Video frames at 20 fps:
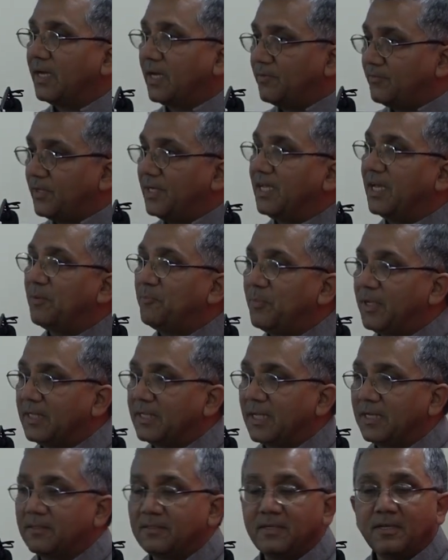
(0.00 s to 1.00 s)
I'm very happy
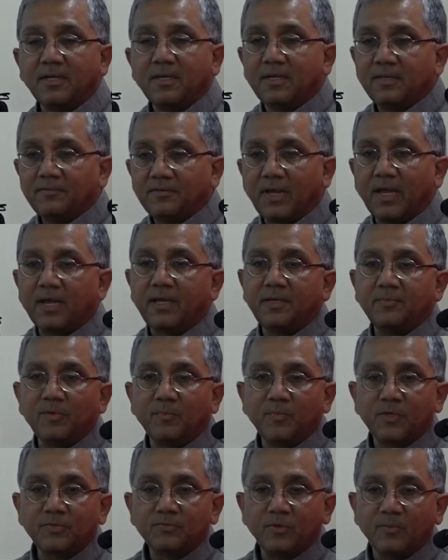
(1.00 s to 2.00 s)
that faculty
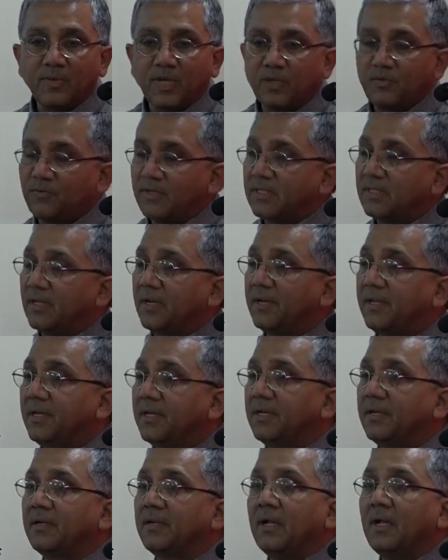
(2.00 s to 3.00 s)
members from Ayurveda are
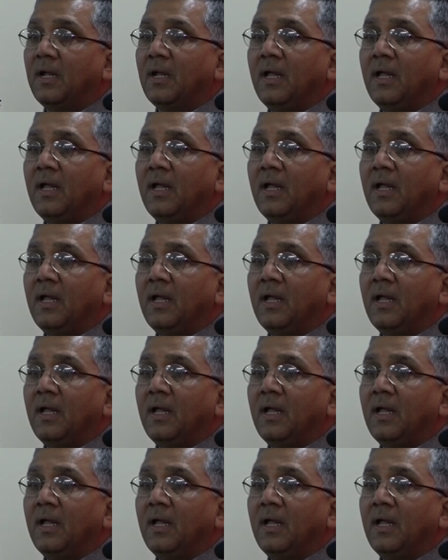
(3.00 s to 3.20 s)
here,